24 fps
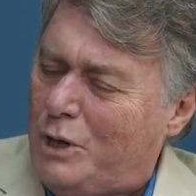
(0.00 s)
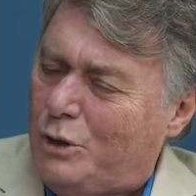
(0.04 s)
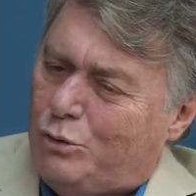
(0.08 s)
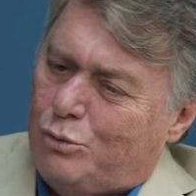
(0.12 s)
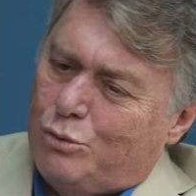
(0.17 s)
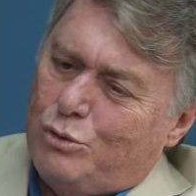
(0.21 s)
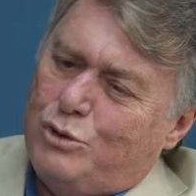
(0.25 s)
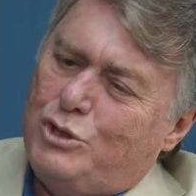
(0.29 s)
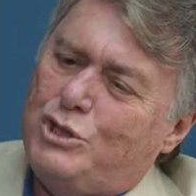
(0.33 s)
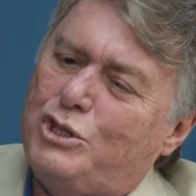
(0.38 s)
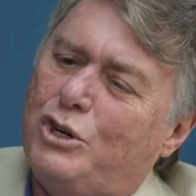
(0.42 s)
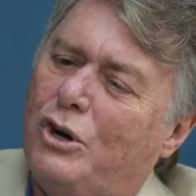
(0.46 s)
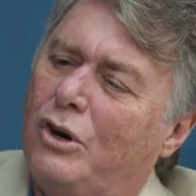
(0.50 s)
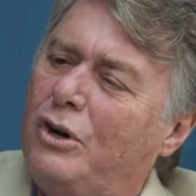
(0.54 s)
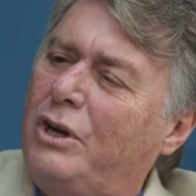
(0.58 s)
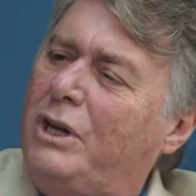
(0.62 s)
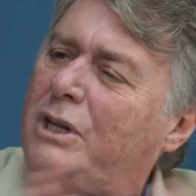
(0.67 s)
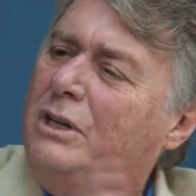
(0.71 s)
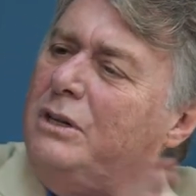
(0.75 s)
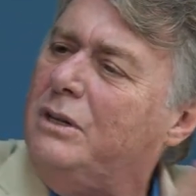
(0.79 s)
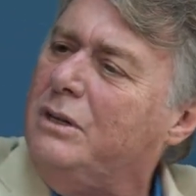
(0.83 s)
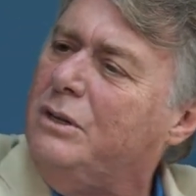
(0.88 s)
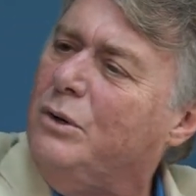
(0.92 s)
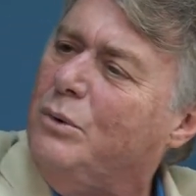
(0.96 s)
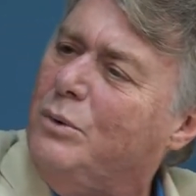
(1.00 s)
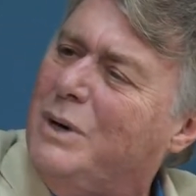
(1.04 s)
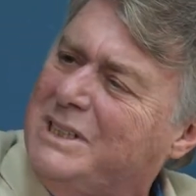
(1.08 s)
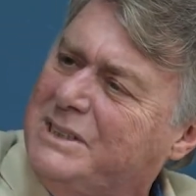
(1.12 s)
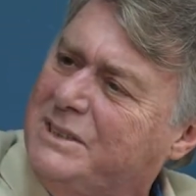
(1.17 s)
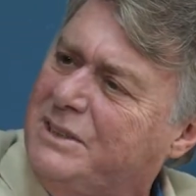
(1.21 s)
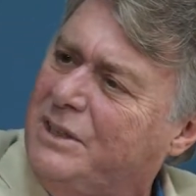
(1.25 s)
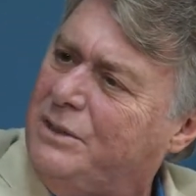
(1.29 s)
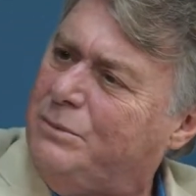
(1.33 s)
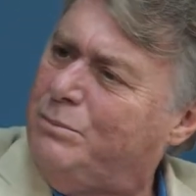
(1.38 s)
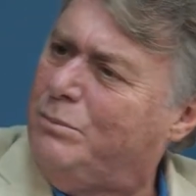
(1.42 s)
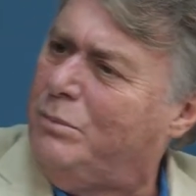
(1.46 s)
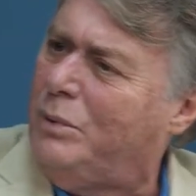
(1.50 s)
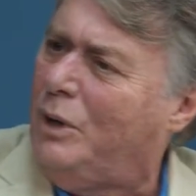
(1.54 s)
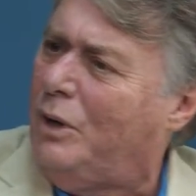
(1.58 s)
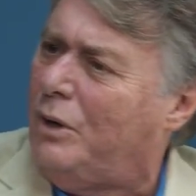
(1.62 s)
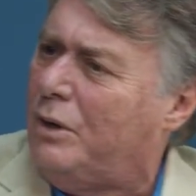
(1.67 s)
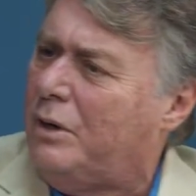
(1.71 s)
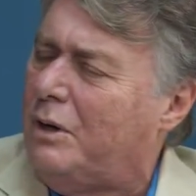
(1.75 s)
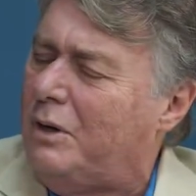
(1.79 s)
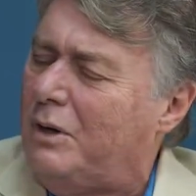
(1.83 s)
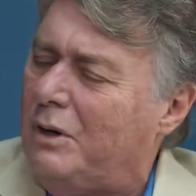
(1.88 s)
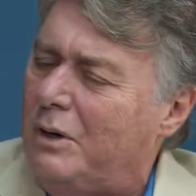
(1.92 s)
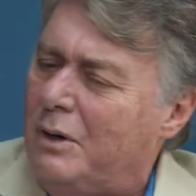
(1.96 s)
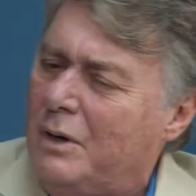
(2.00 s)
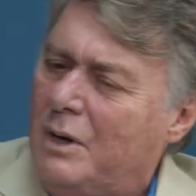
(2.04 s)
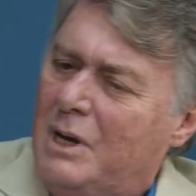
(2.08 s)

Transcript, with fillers: to join the Western Bloc.